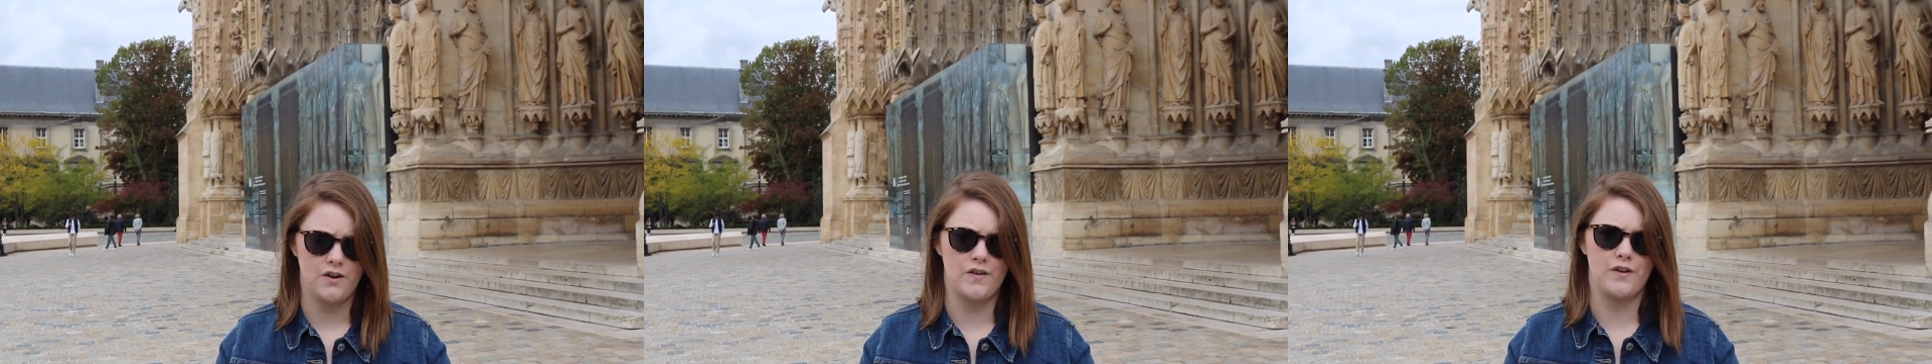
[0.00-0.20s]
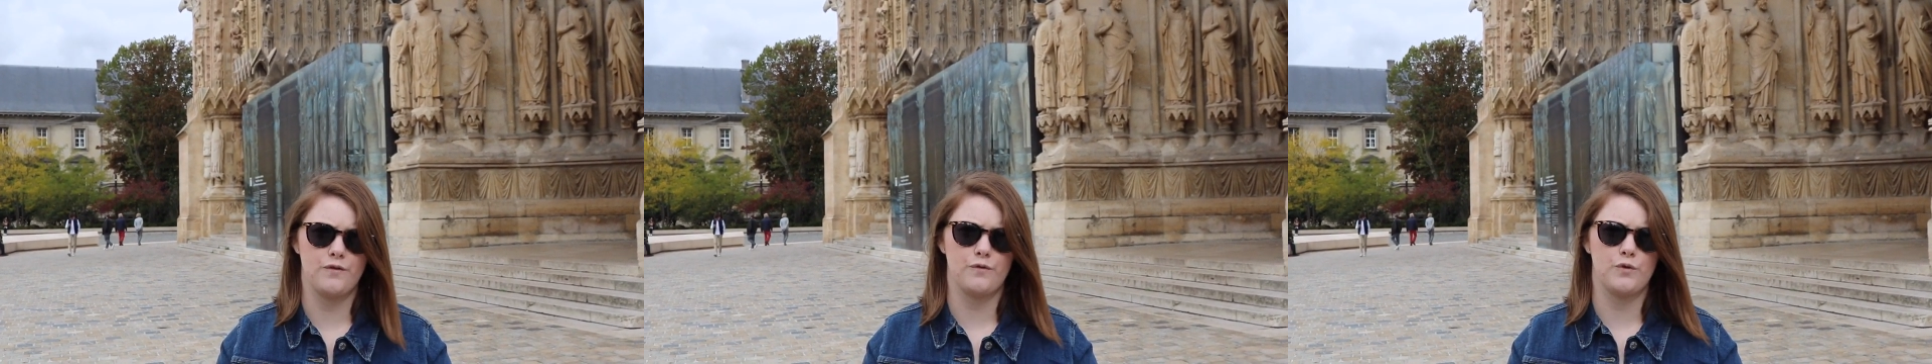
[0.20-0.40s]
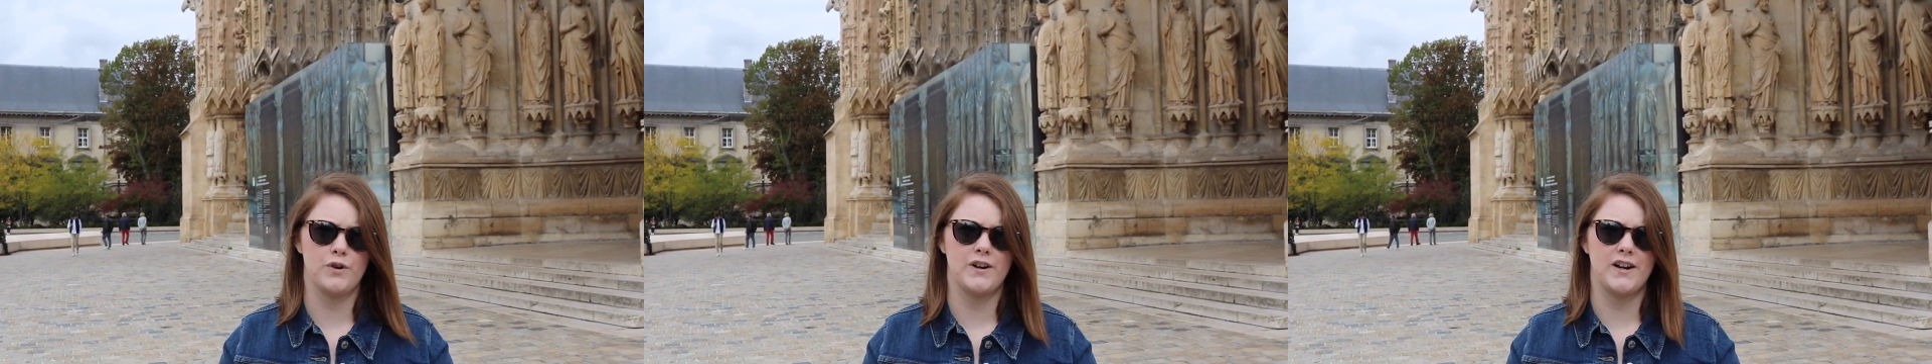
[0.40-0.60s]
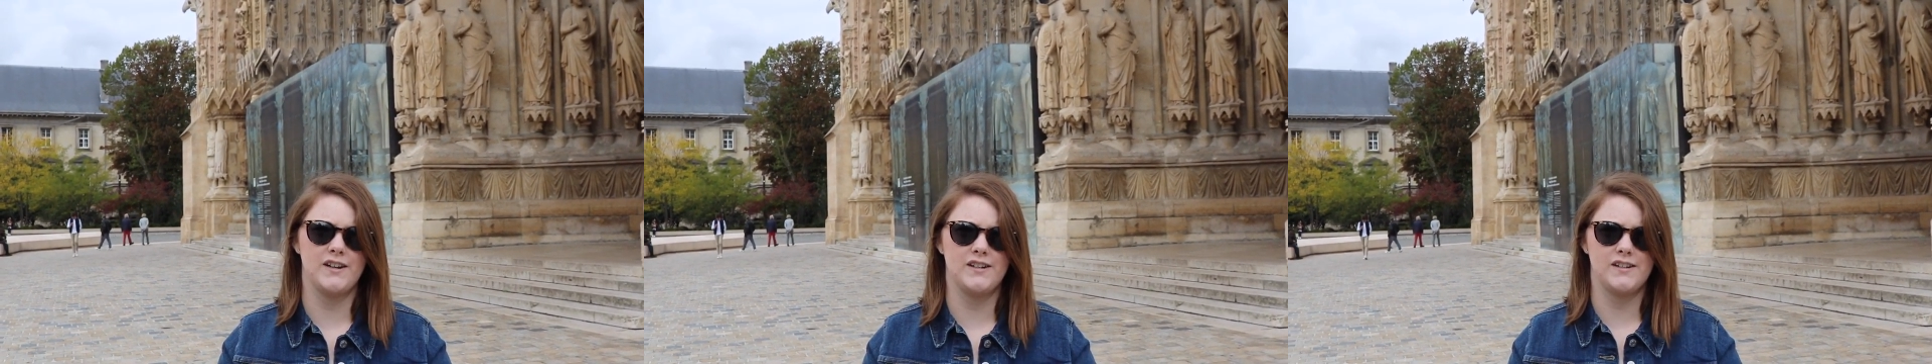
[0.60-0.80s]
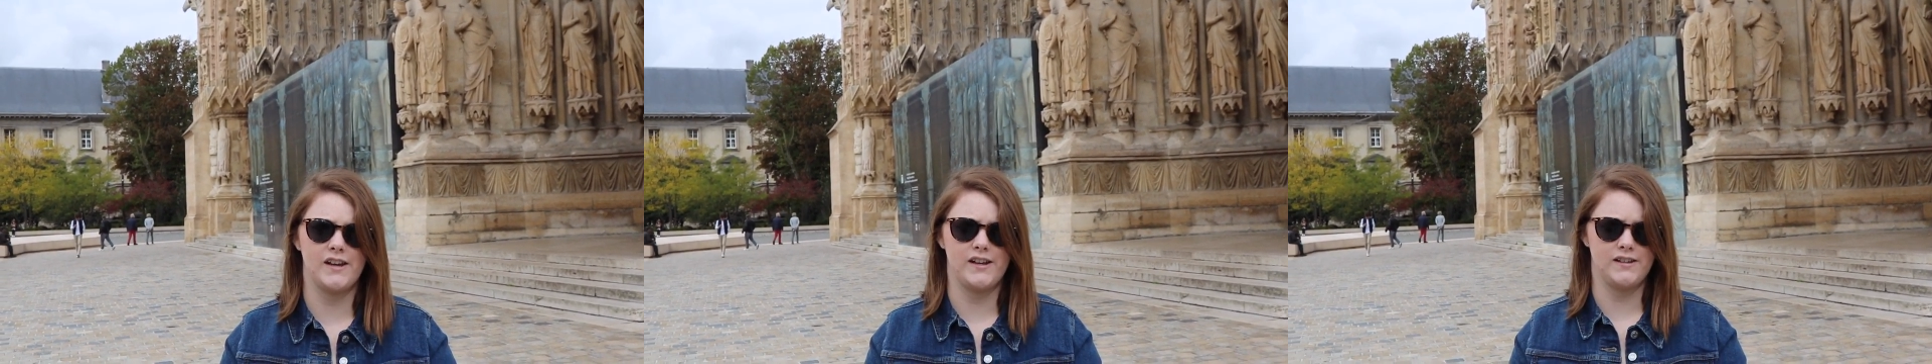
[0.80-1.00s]
around
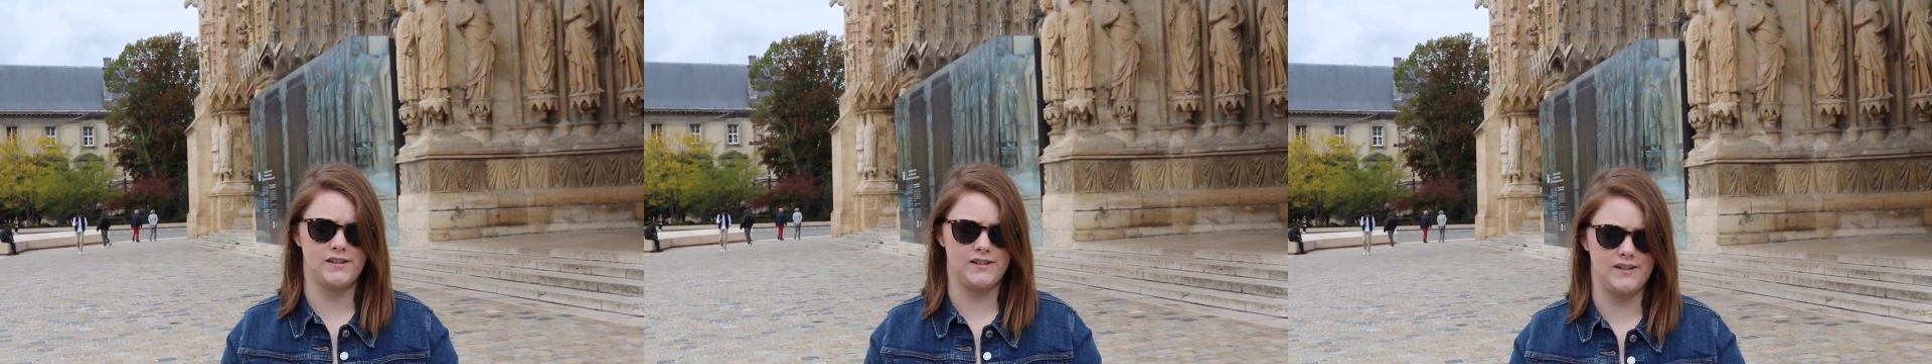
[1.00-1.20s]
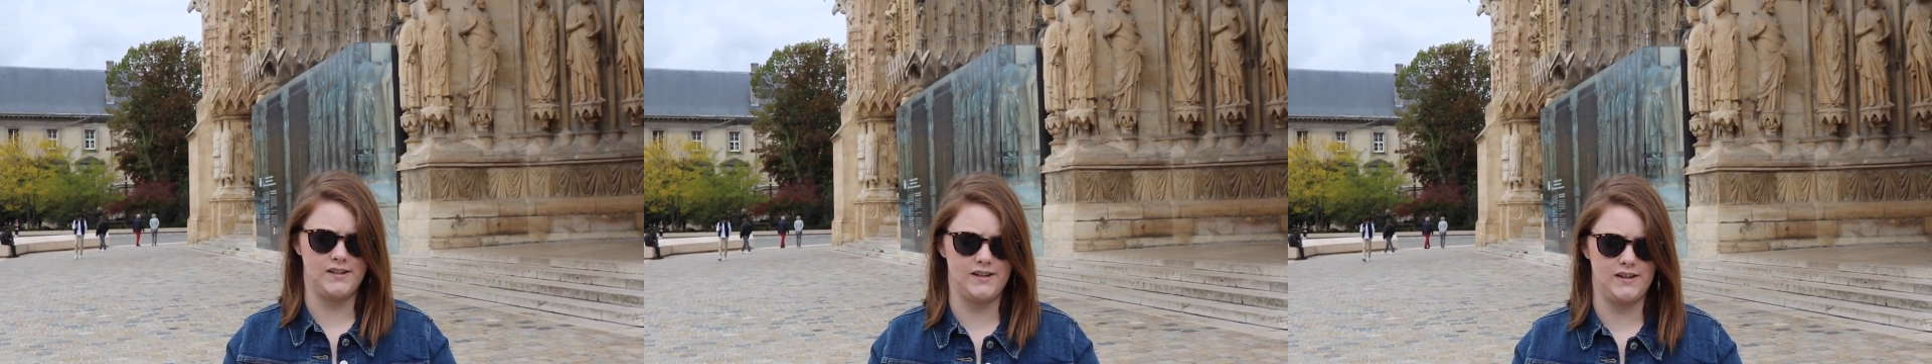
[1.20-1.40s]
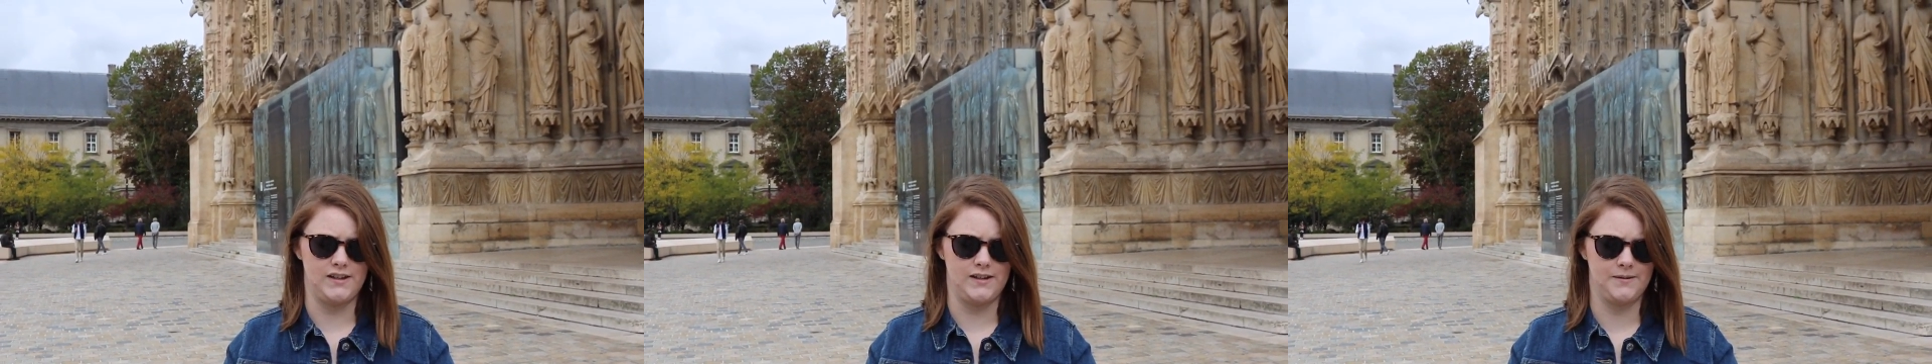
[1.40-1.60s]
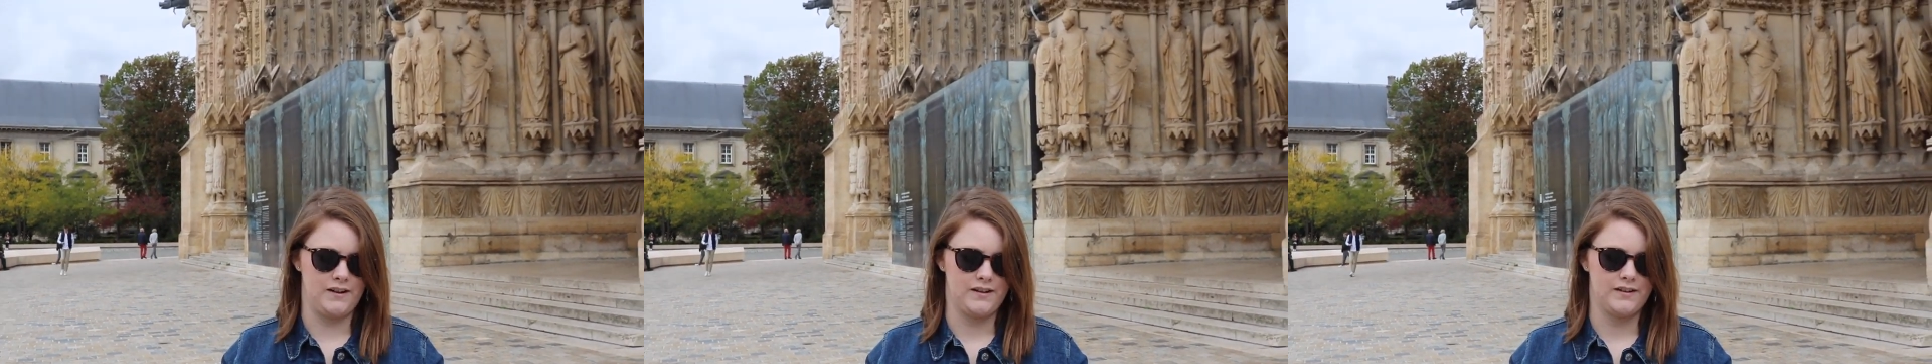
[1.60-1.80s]
498 CE.